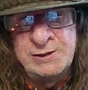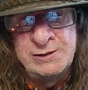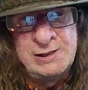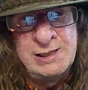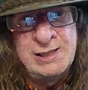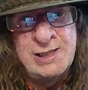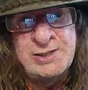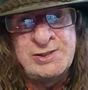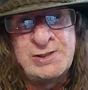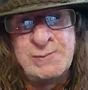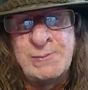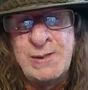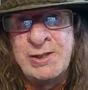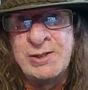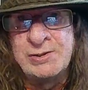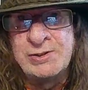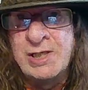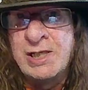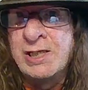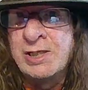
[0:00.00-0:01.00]
They last
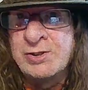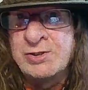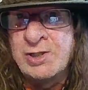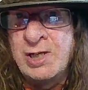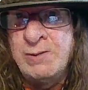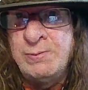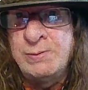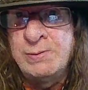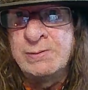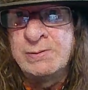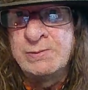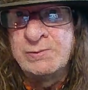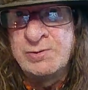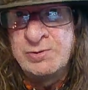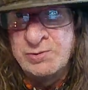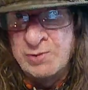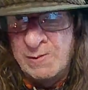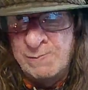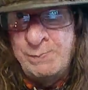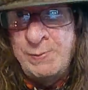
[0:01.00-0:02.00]
about a day or so.
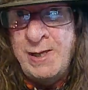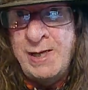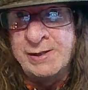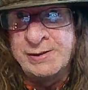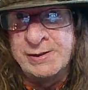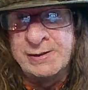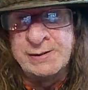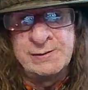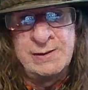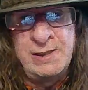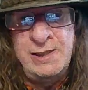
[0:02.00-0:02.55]
It's not bad.